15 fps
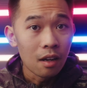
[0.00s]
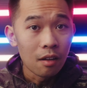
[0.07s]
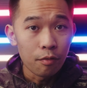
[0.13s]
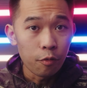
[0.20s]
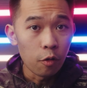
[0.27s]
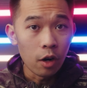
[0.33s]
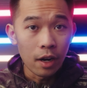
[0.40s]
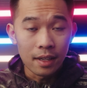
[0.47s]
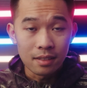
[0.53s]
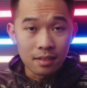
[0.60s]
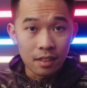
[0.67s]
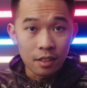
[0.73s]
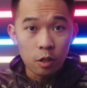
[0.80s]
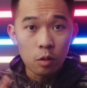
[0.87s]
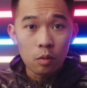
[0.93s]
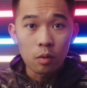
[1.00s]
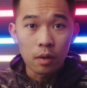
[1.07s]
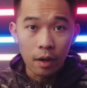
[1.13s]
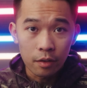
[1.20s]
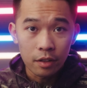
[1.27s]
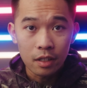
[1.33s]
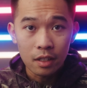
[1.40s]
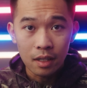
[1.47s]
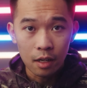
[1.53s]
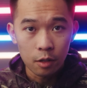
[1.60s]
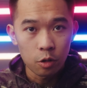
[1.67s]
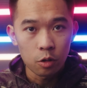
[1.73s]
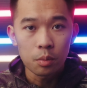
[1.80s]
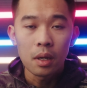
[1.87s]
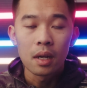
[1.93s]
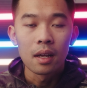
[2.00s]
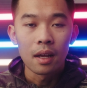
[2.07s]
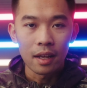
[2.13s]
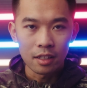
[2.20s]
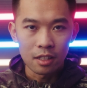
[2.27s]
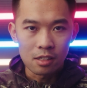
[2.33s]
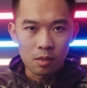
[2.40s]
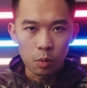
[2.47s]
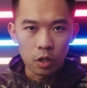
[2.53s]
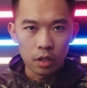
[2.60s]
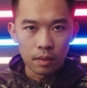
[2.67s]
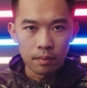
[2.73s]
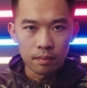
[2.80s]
for a single LED light tube at this point.